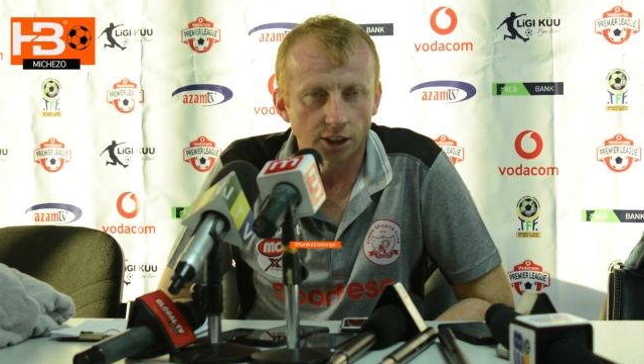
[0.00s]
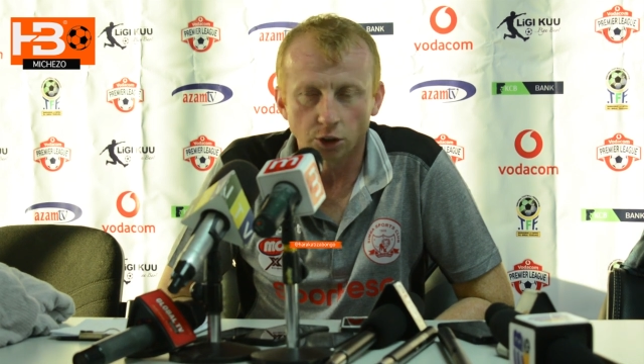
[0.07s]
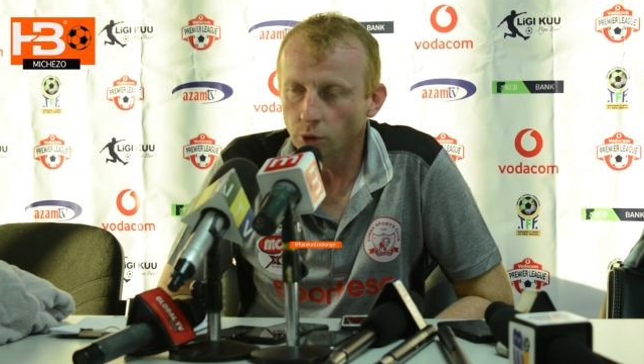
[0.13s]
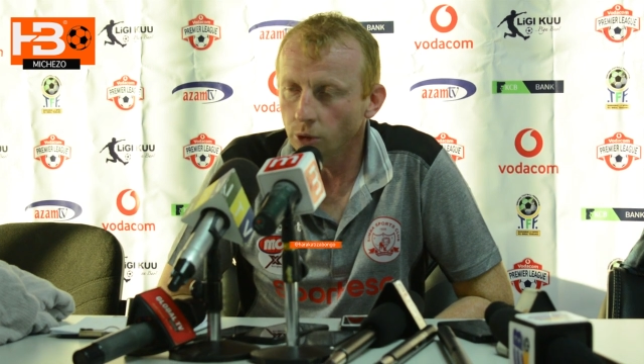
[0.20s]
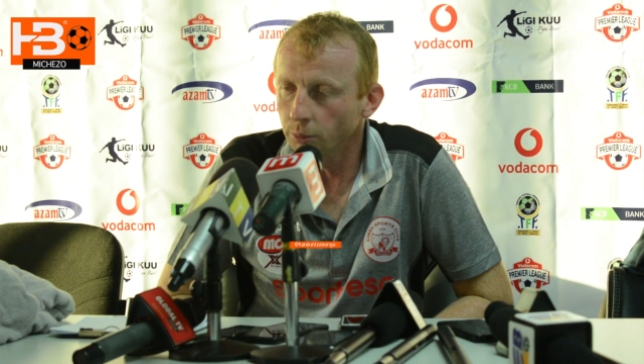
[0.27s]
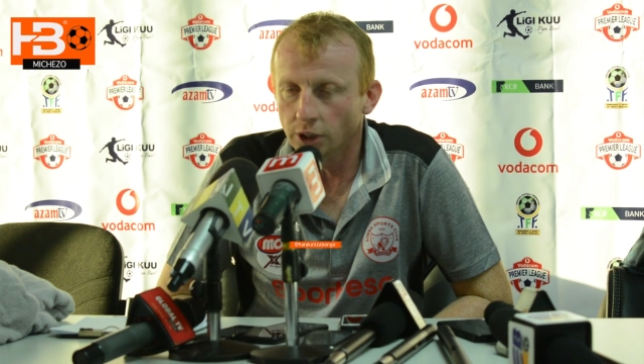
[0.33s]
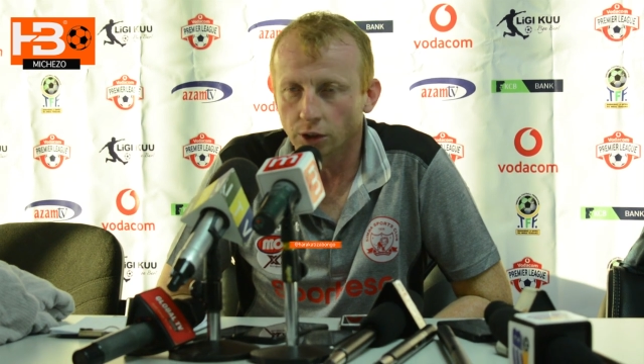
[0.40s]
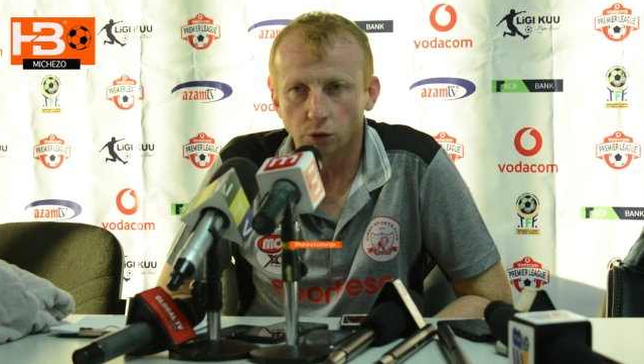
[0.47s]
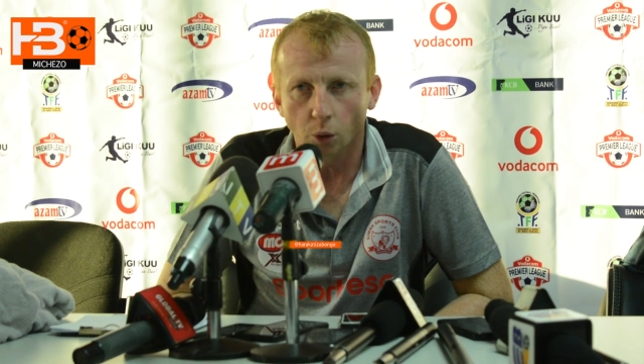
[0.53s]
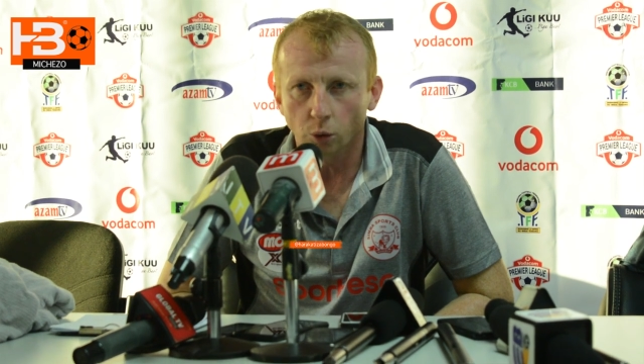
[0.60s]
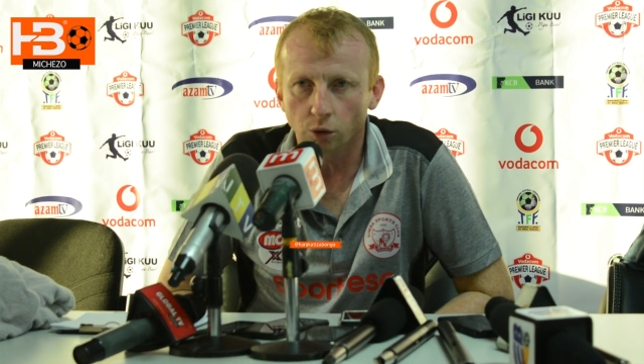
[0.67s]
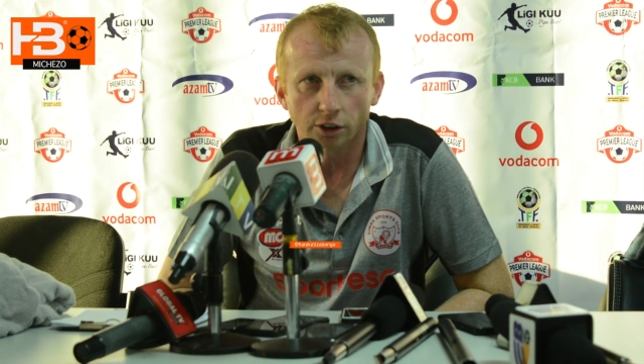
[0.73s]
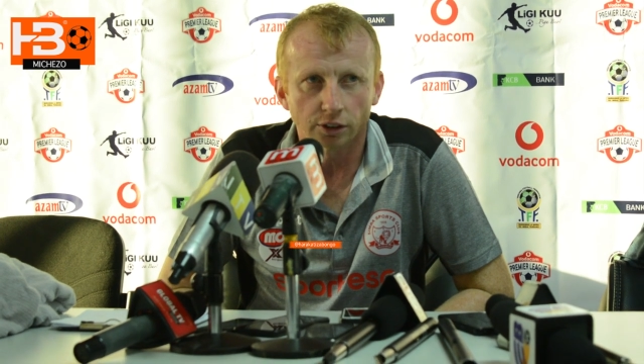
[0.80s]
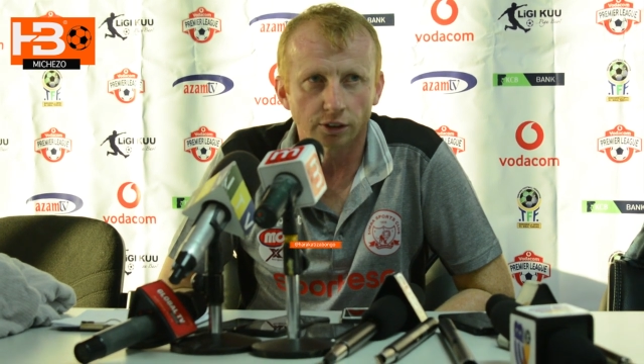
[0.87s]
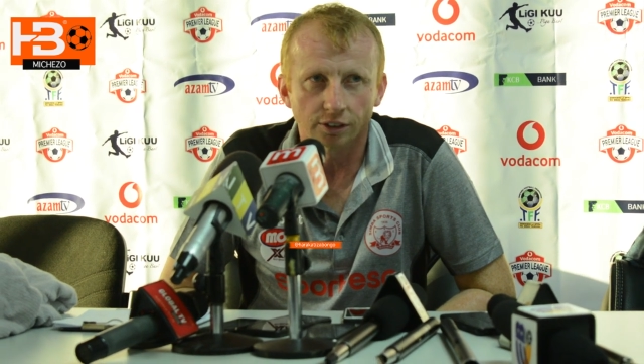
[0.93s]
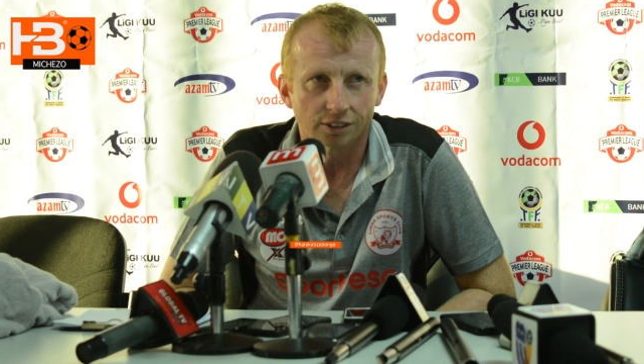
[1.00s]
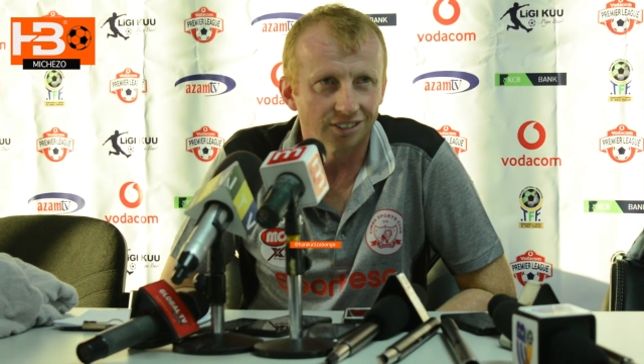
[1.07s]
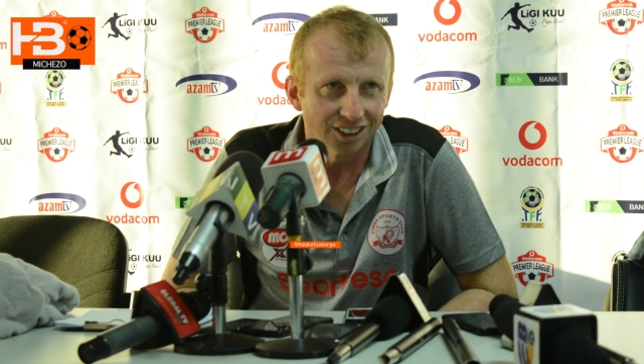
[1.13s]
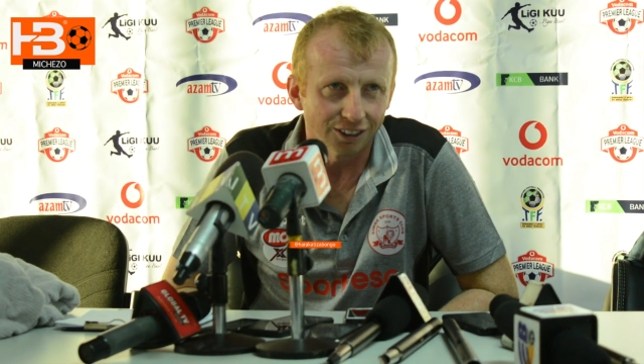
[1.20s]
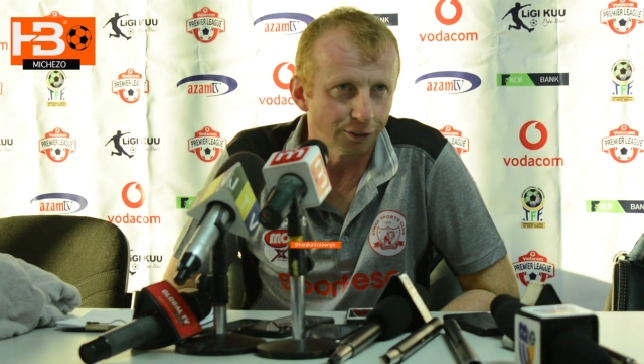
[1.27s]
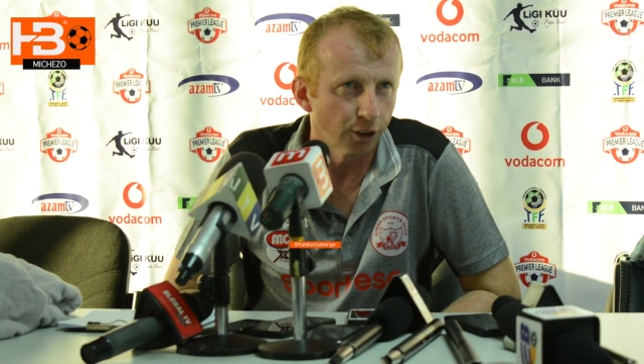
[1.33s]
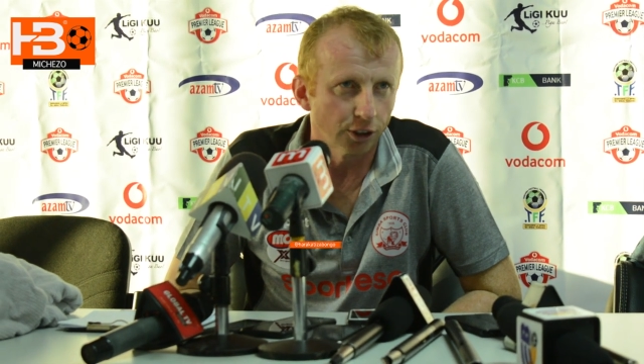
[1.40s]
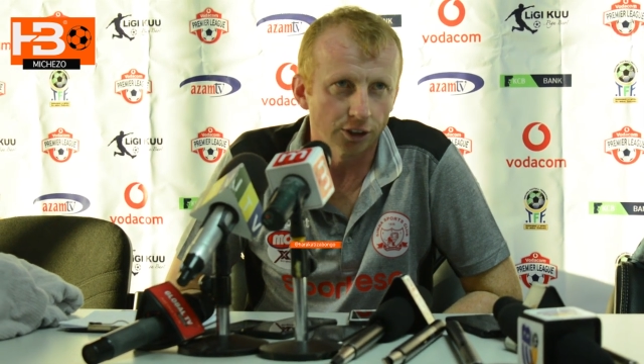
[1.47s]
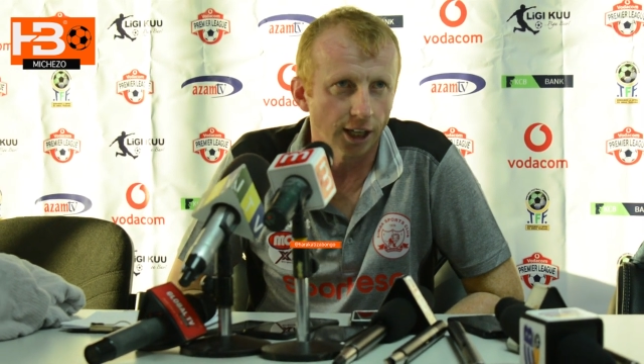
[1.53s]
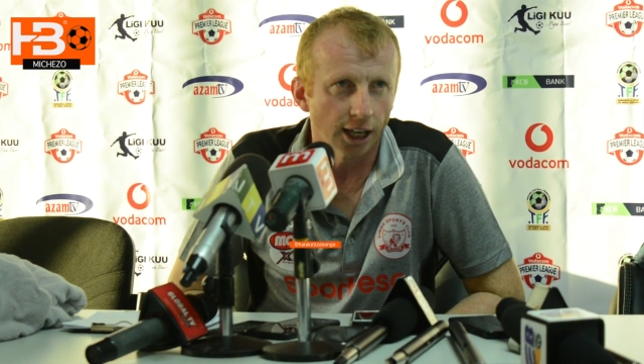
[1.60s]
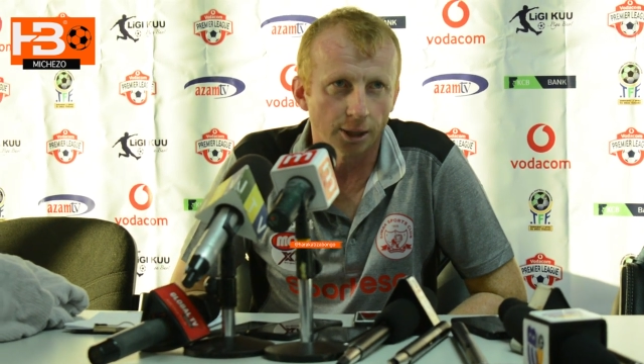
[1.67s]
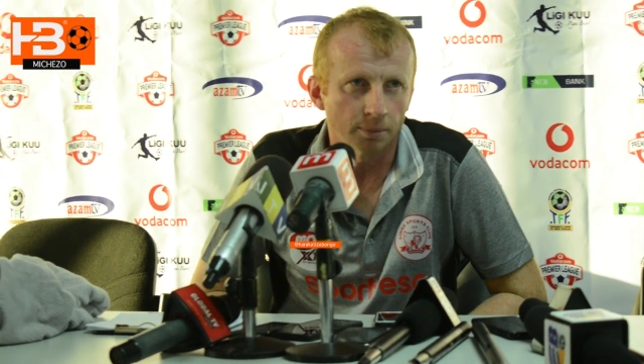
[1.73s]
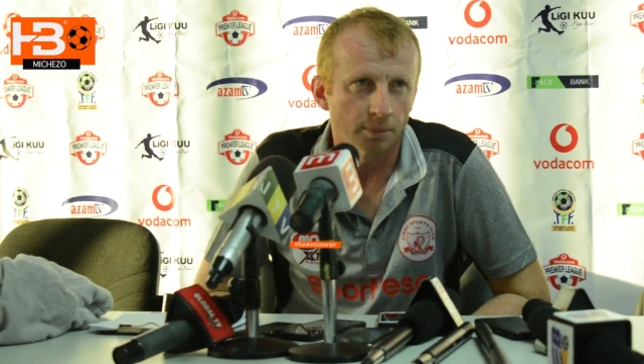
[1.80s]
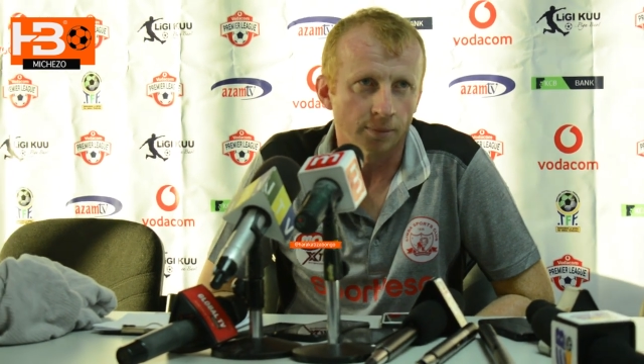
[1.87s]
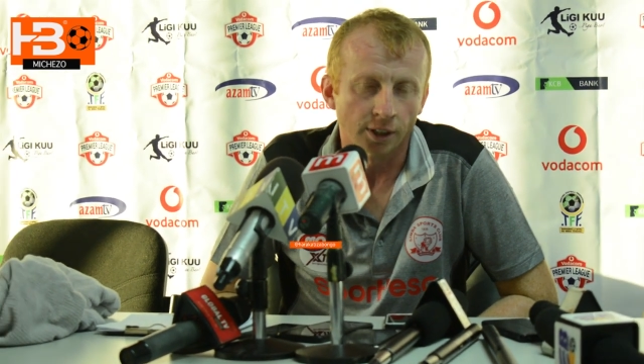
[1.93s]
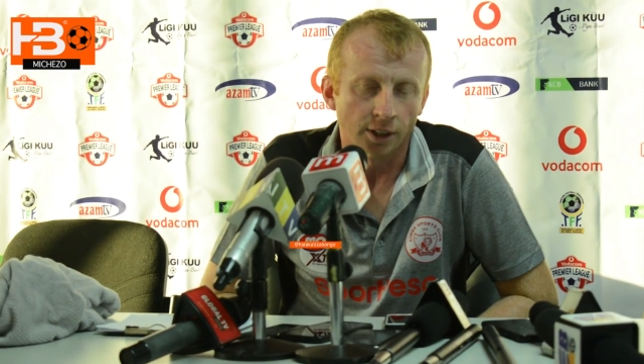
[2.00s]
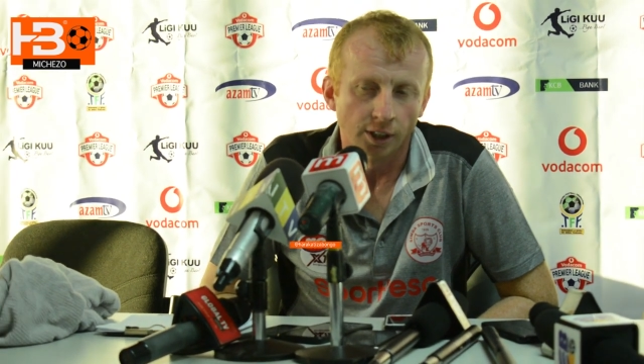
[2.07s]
It will be a total different game,